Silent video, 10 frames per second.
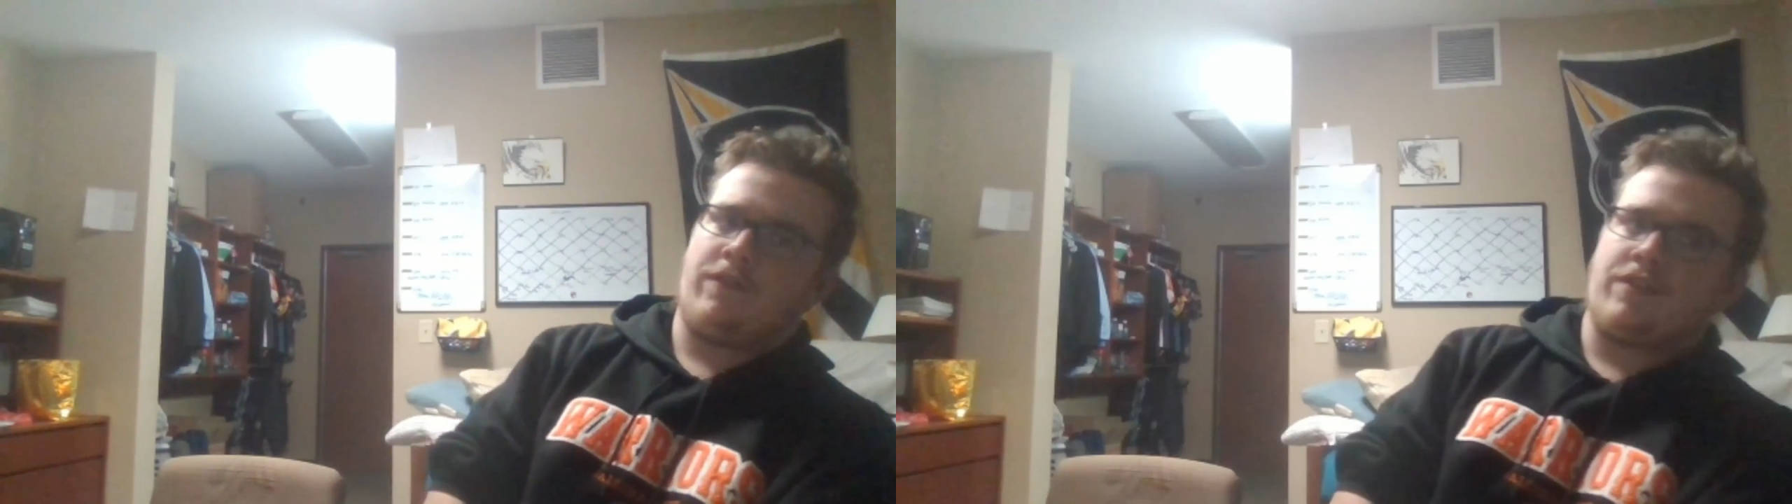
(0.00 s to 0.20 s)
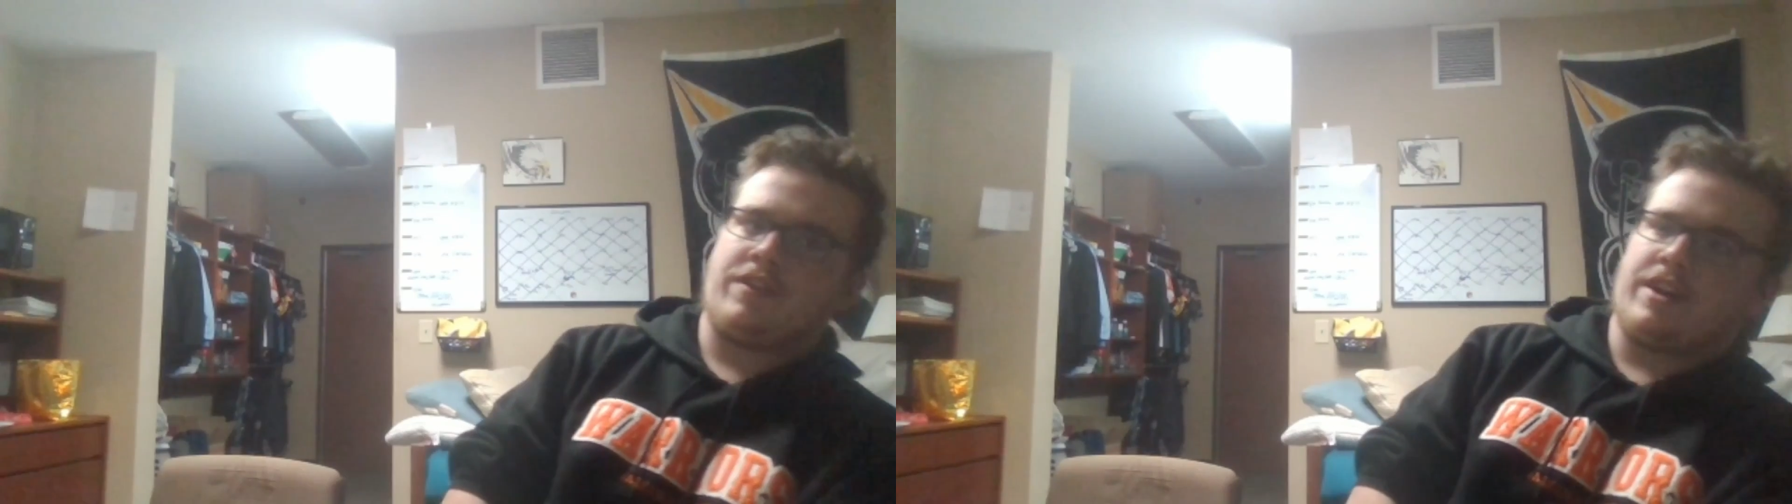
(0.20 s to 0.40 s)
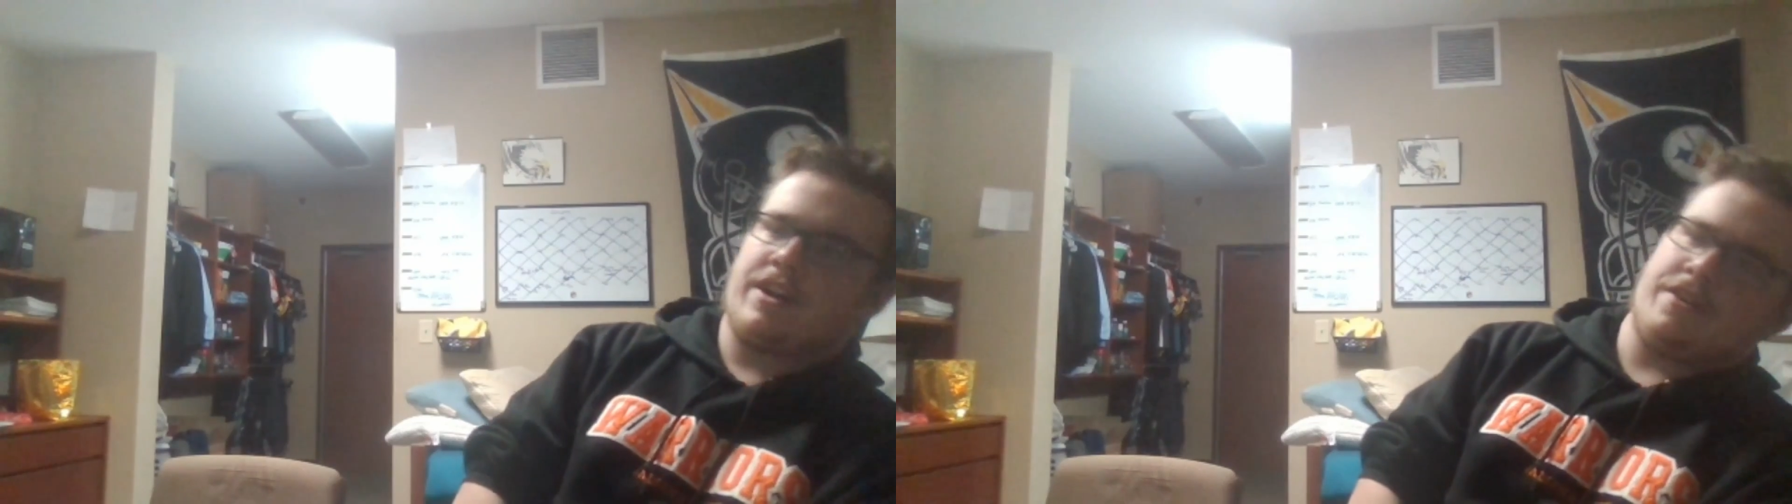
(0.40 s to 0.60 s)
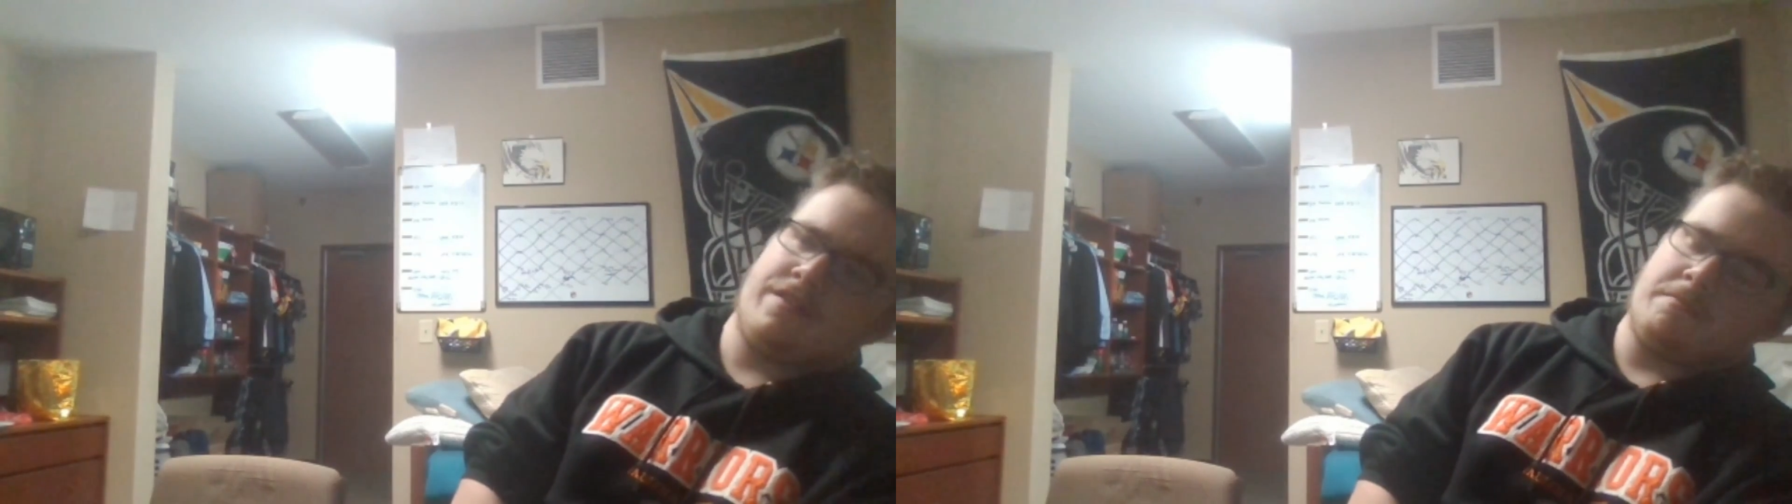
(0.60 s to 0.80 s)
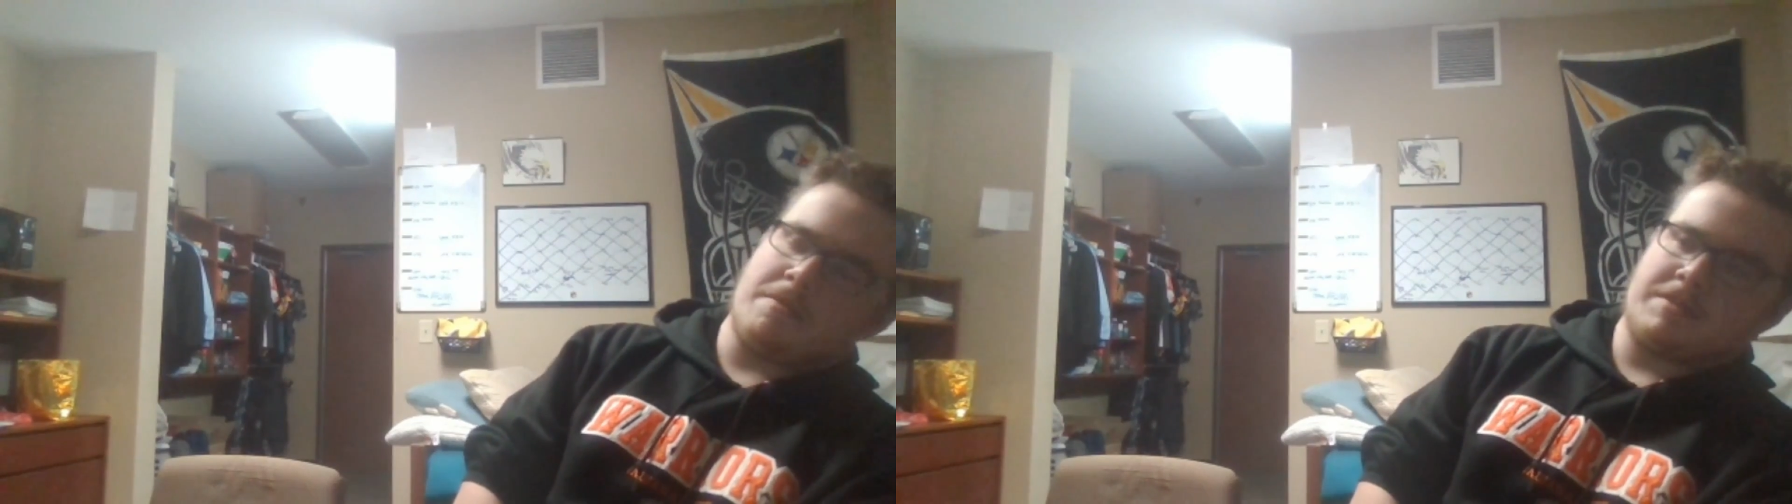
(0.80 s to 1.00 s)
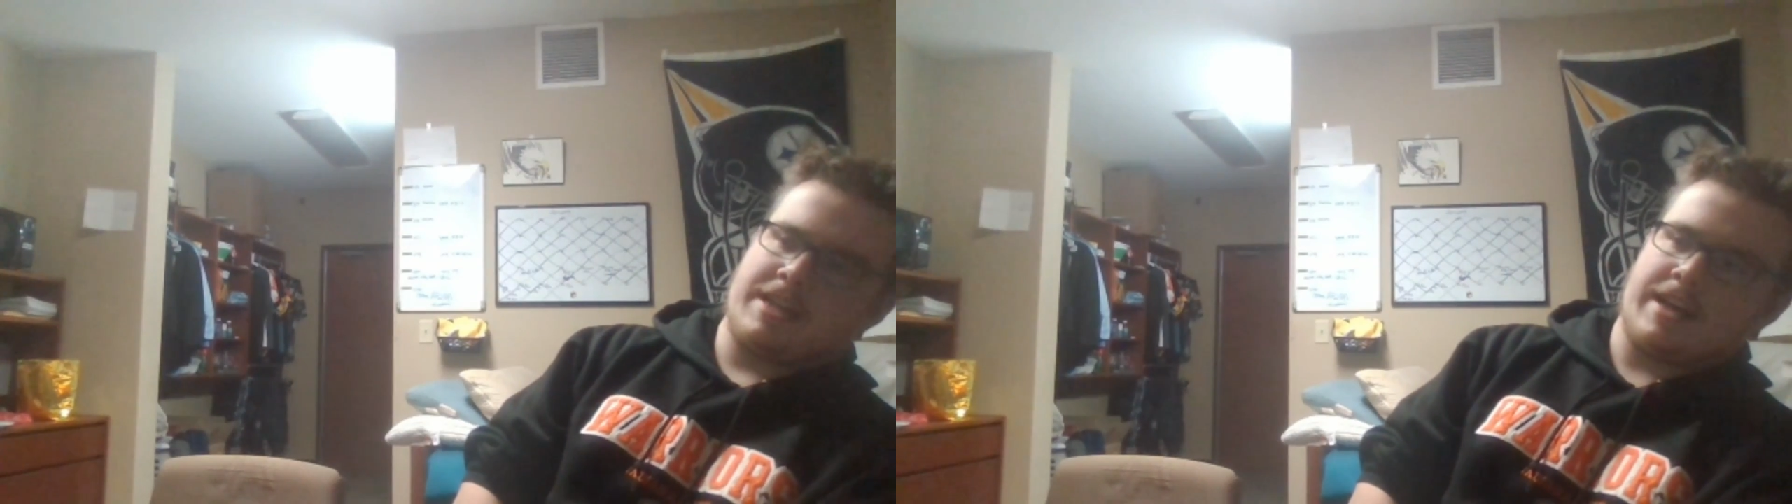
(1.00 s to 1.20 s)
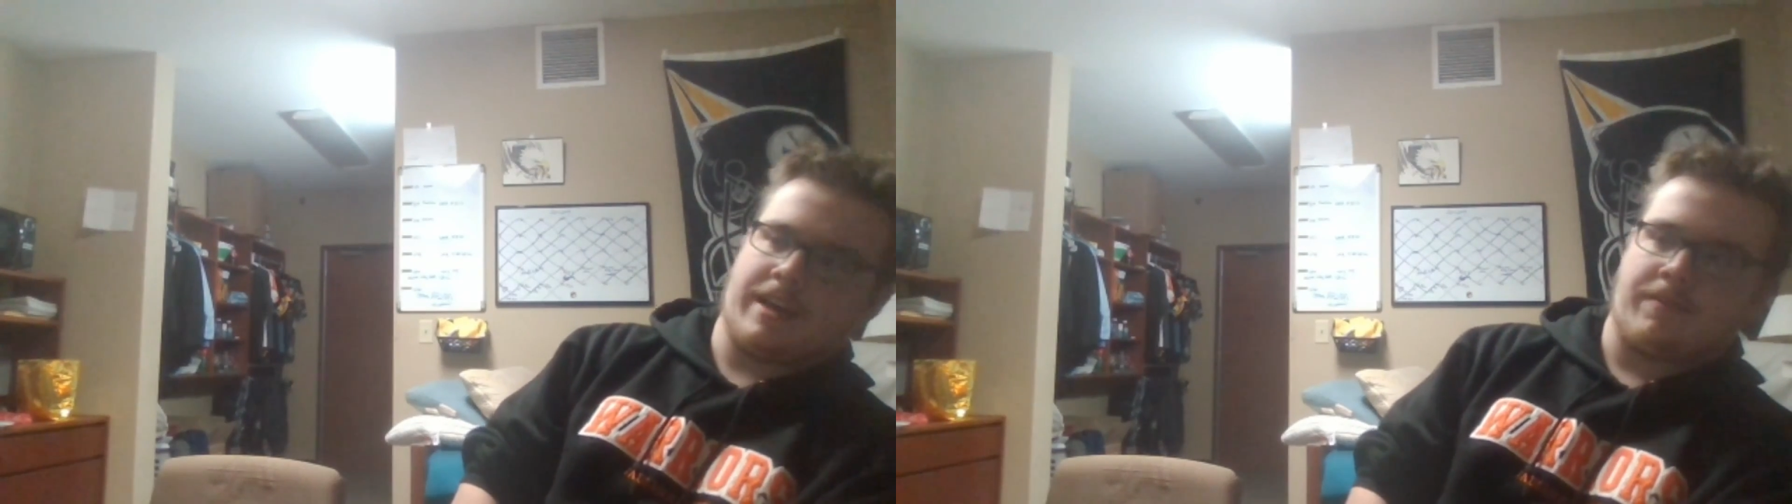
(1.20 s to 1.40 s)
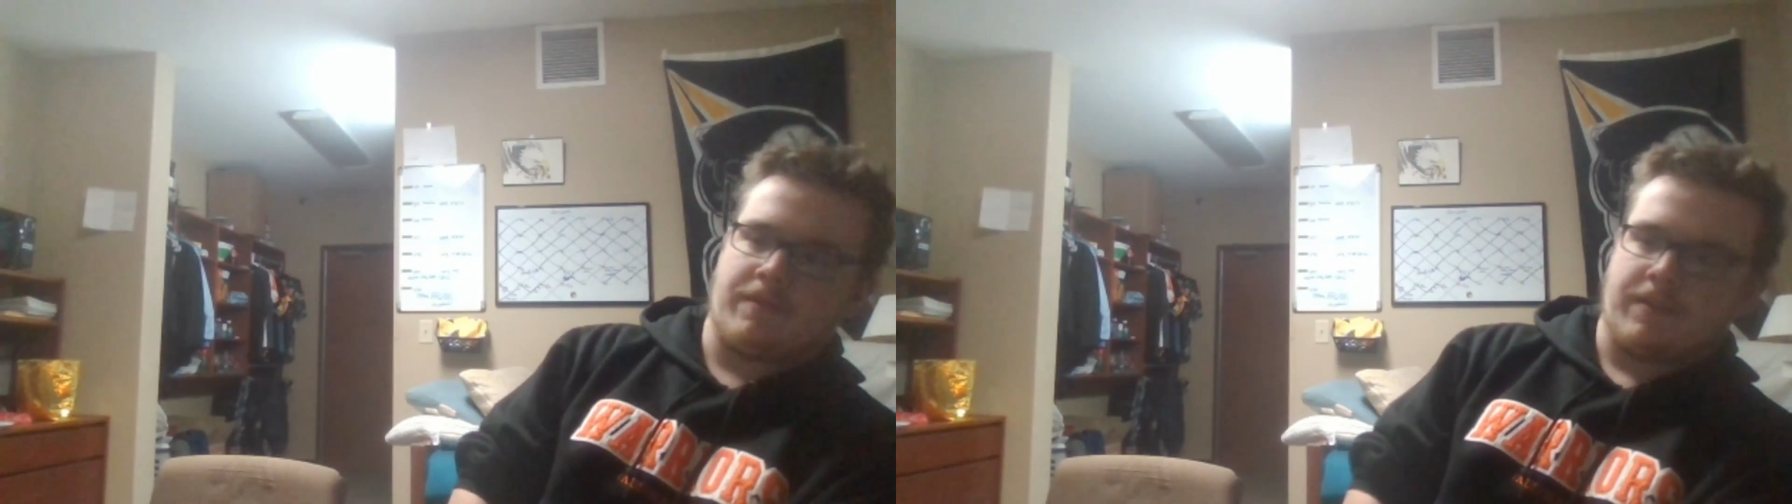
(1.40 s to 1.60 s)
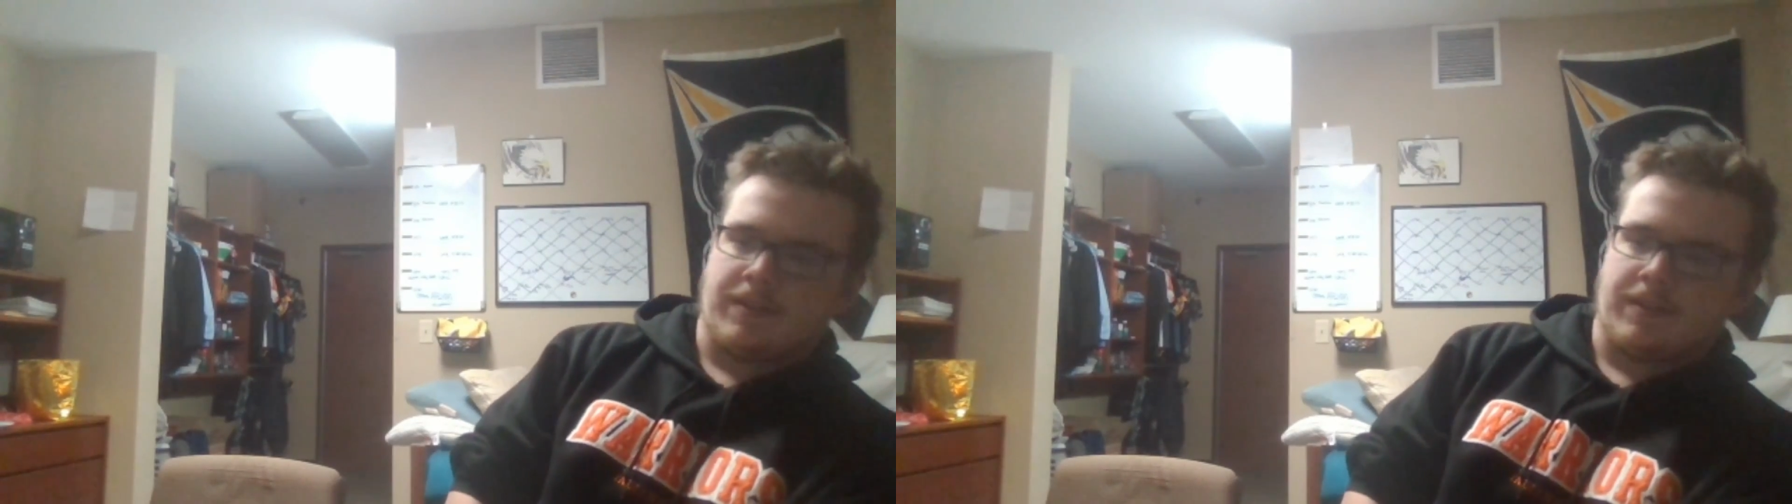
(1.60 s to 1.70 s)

fifteen hundred, if I'm not mistaken.